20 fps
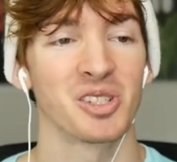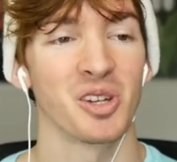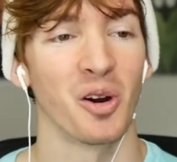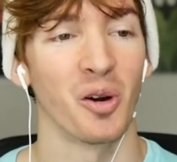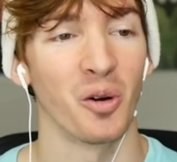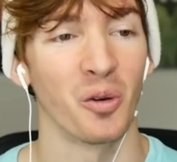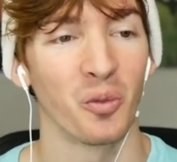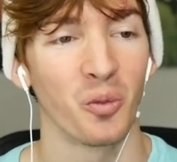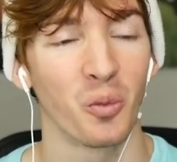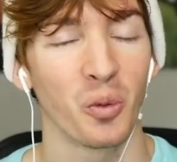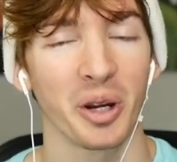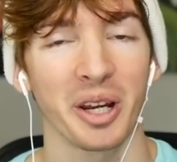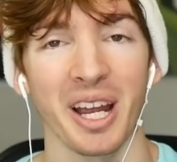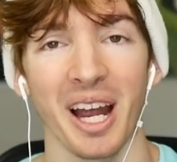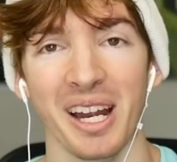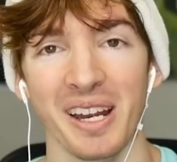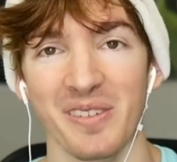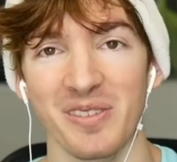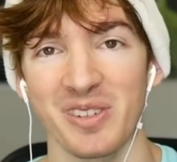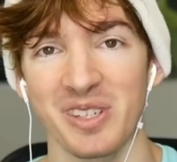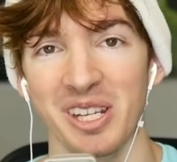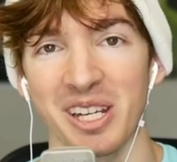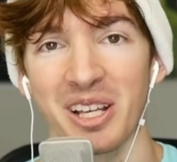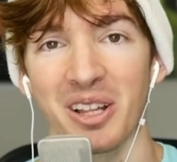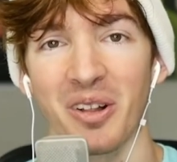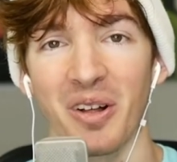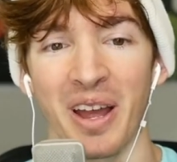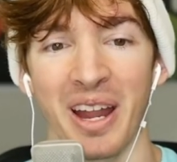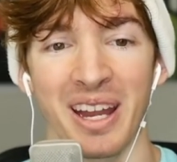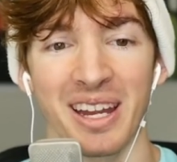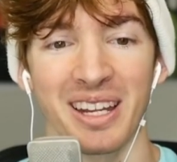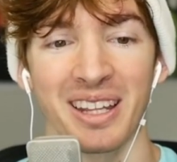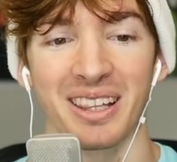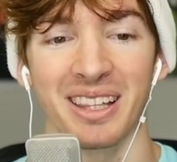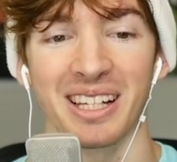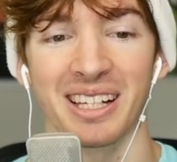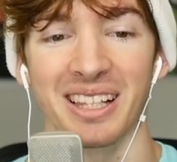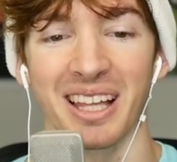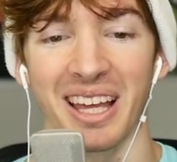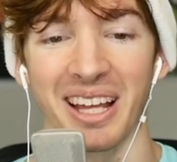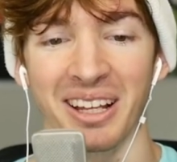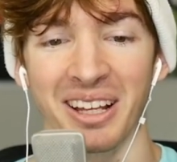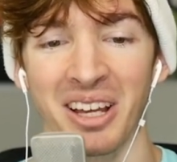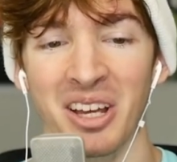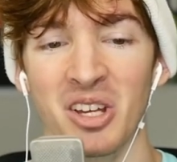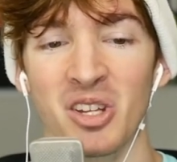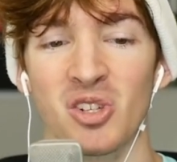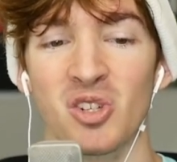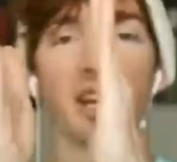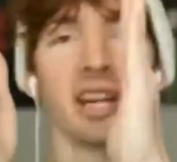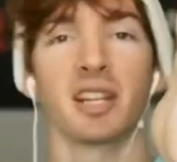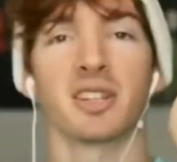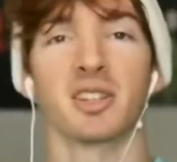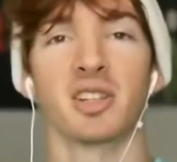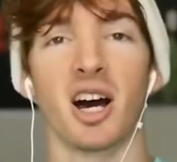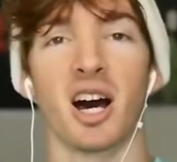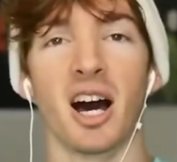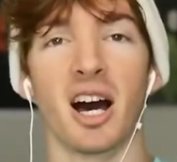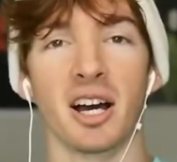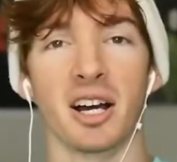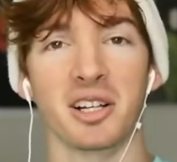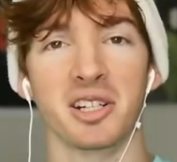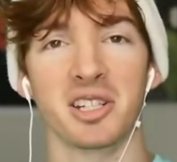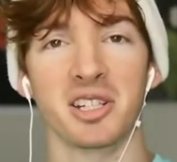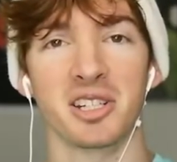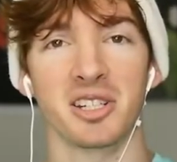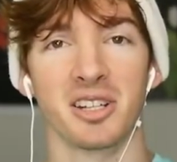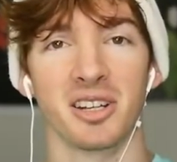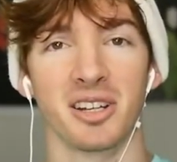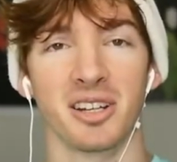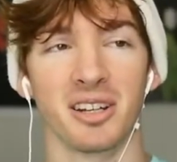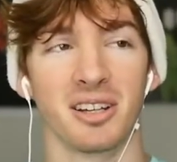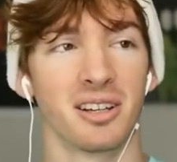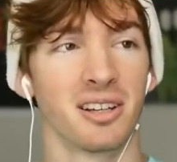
So we're kind of single-handedly, like, TikToks